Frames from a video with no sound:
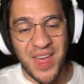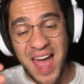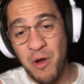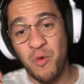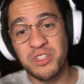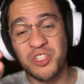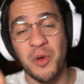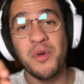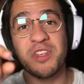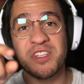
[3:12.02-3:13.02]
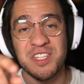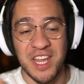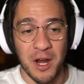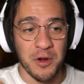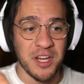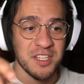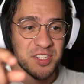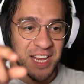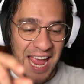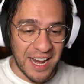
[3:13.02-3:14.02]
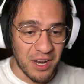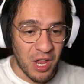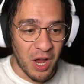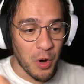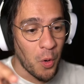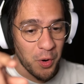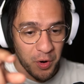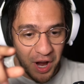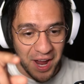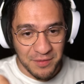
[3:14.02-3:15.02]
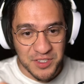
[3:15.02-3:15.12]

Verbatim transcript: That was some of the scariest analog horror I've